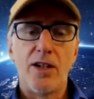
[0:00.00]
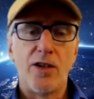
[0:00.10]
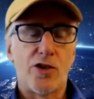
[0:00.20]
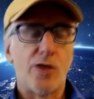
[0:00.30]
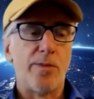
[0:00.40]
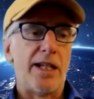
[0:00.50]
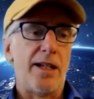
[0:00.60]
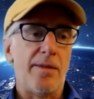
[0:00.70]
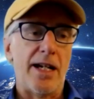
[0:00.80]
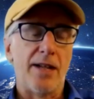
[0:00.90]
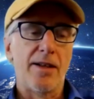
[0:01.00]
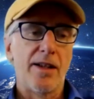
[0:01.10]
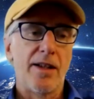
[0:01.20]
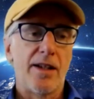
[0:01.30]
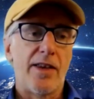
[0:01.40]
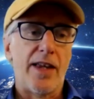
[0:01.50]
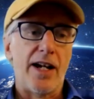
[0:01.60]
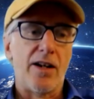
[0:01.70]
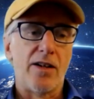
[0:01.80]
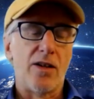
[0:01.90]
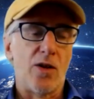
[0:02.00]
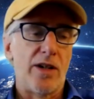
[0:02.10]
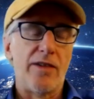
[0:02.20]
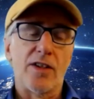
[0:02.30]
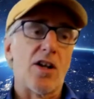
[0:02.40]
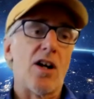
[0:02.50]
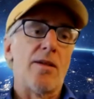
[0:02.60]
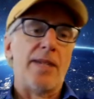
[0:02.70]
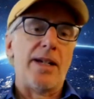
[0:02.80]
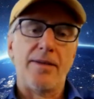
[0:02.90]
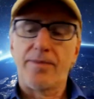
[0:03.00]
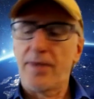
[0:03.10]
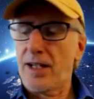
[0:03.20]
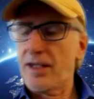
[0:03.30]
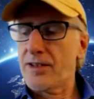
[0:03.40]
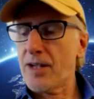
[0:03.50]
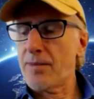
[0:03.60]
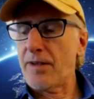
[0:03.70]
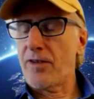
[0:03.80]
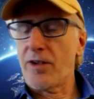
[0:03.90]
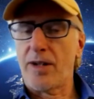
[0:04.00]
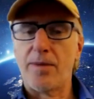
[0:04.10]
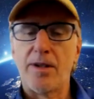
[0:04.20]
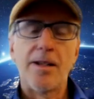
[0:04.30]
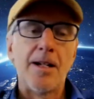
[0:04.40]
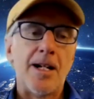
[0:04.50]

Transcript: You can shoot me an email there or even call me. Uh, it's got my phone number.